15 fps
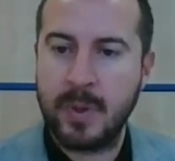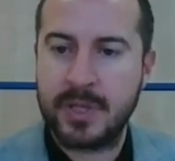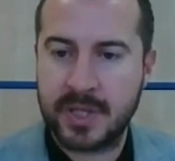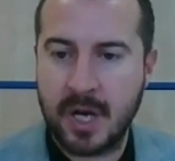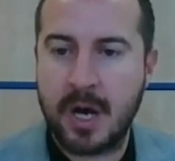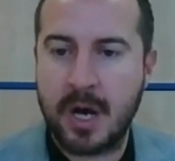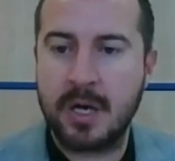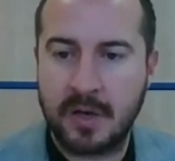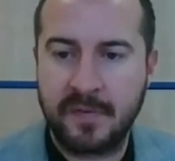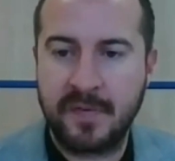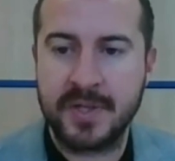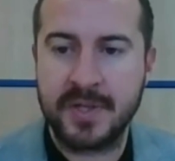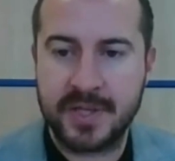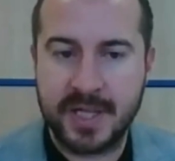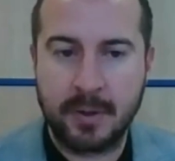started off
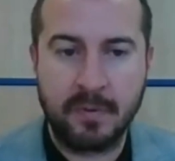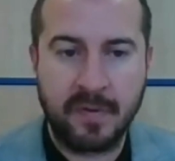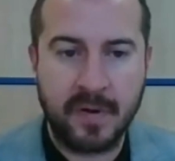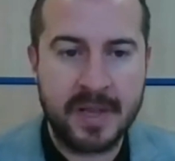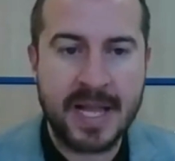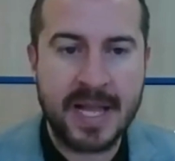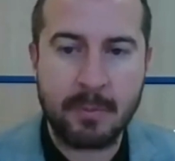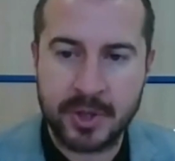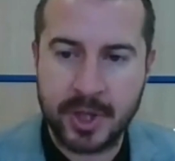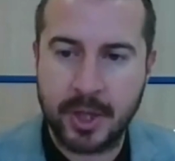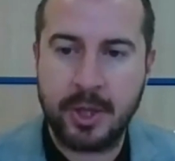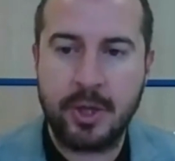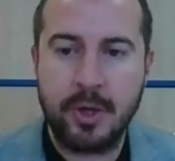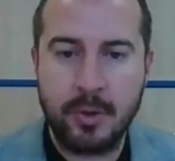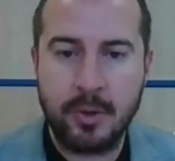at silver, and that was a
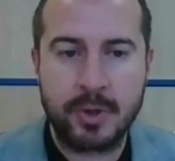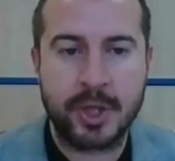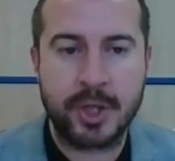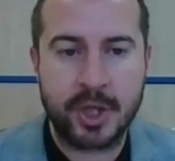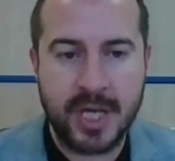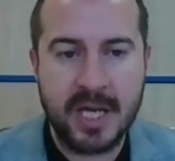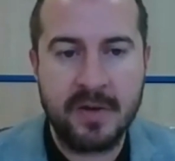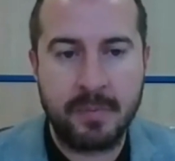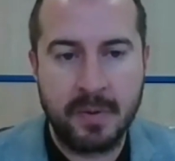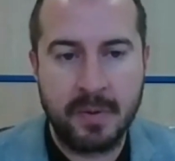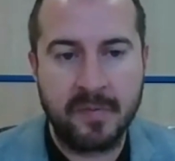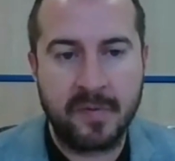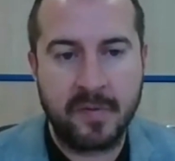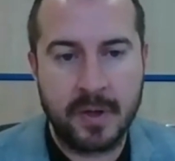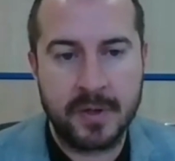huge
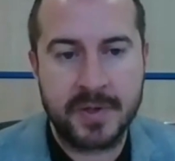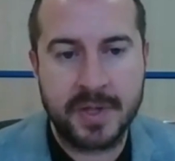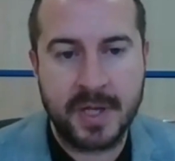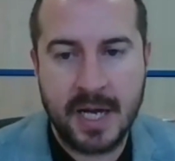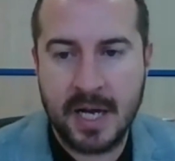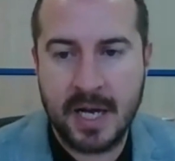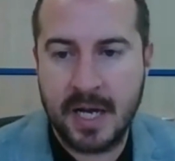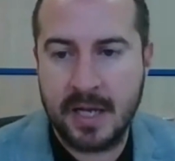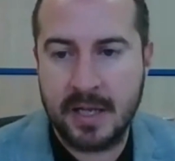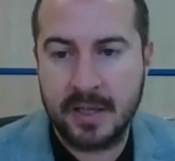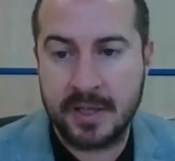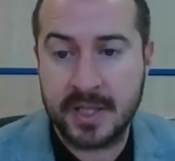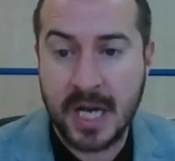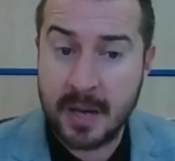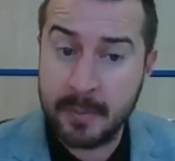achievement for us at
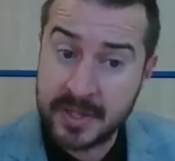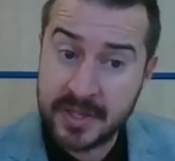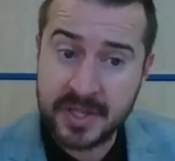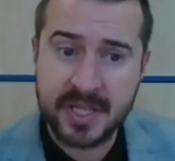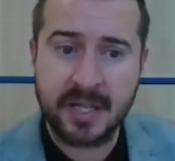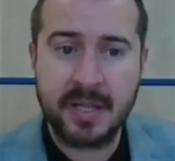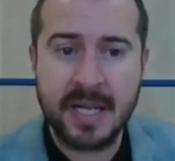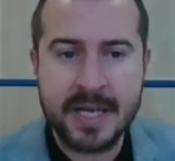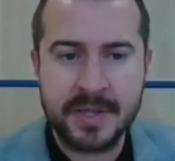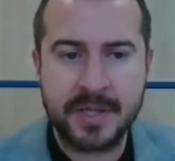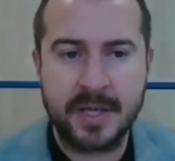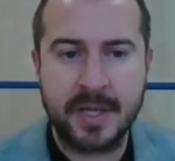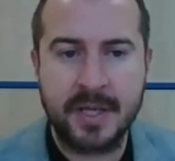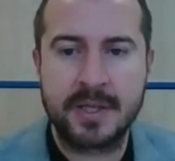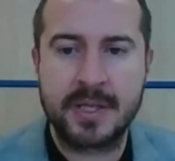the time, and still
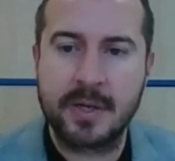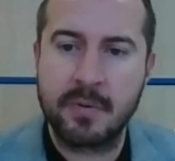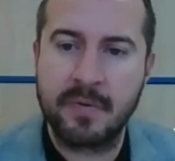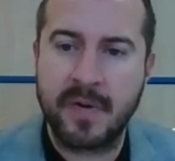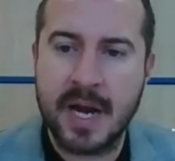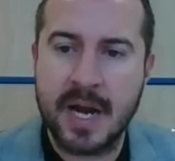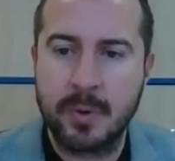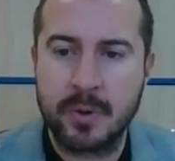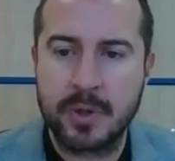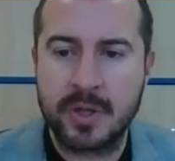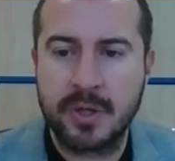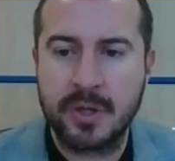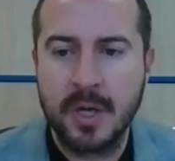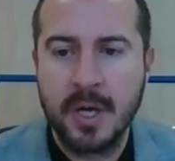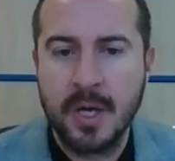is, and still very
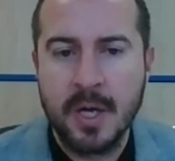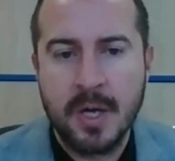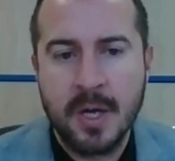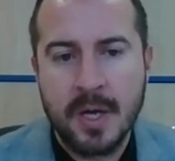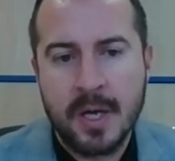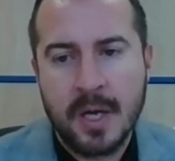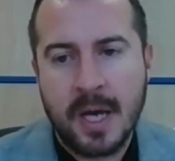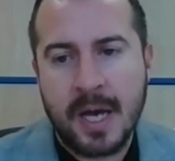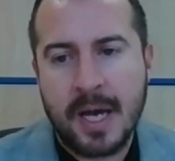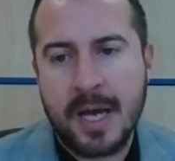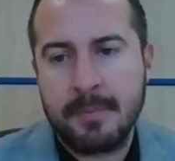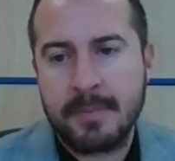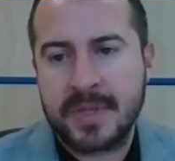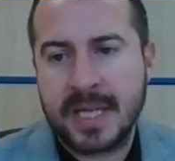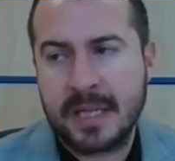much
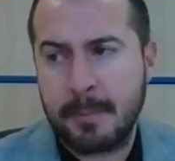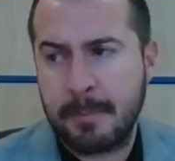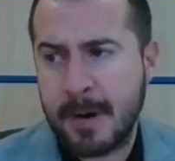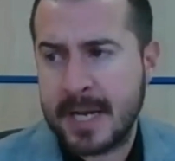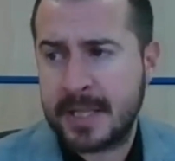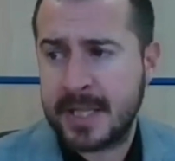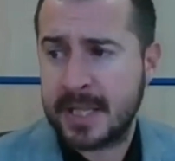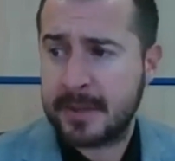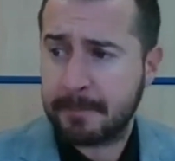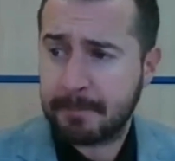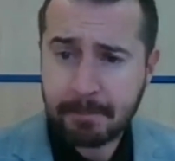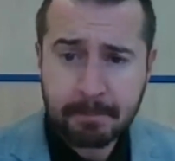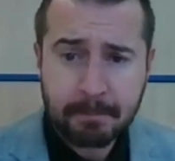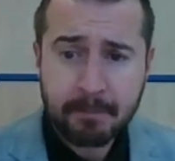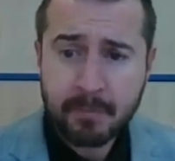celebrated.
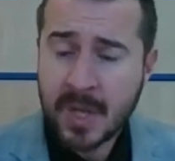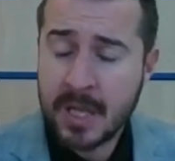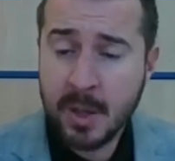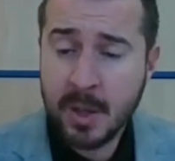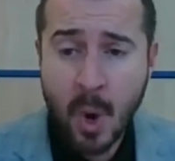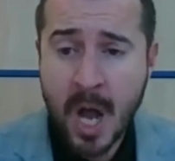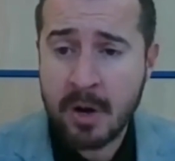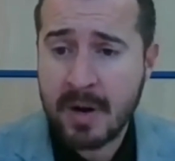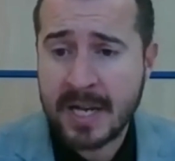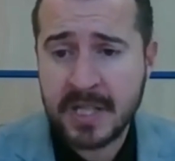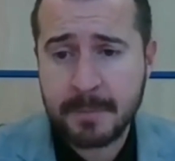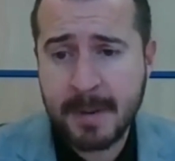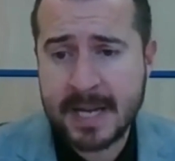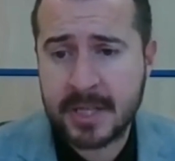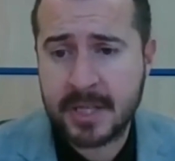There were
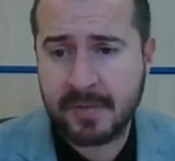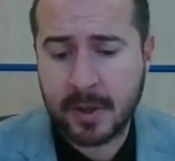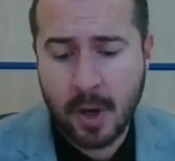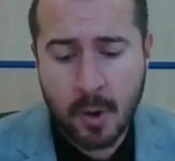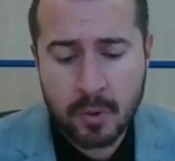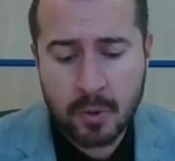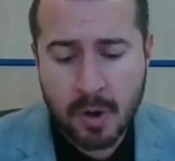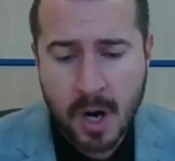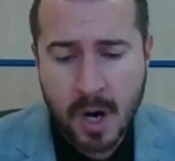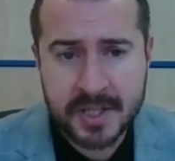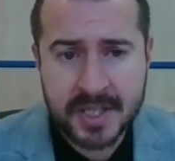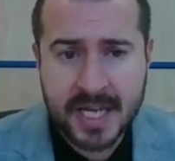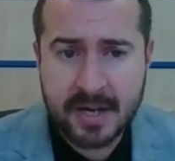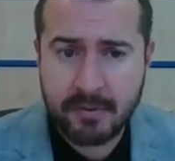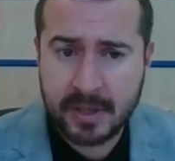aspects of the gold
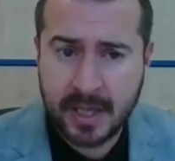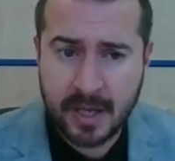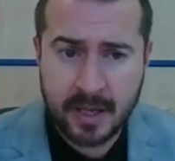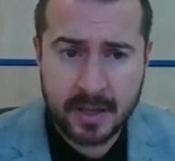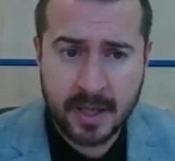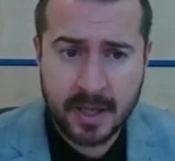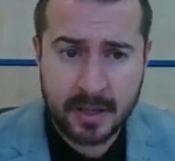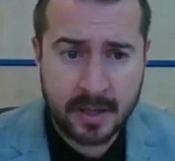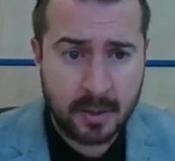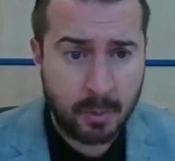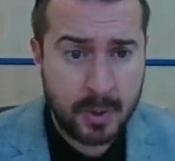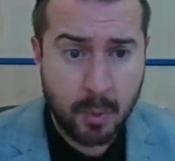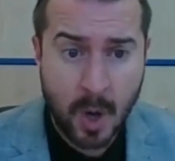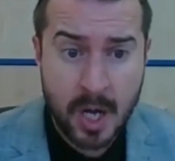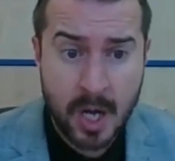criteria that
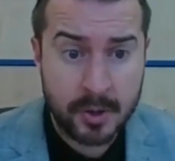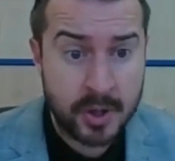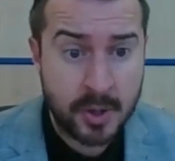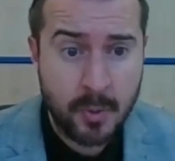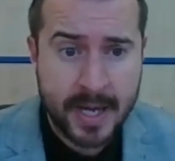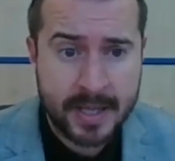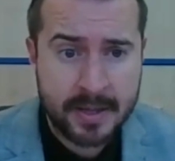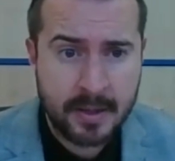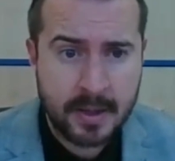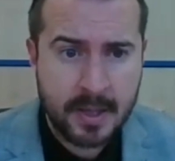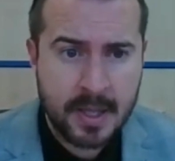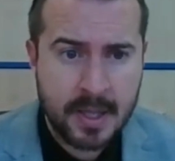we were doing.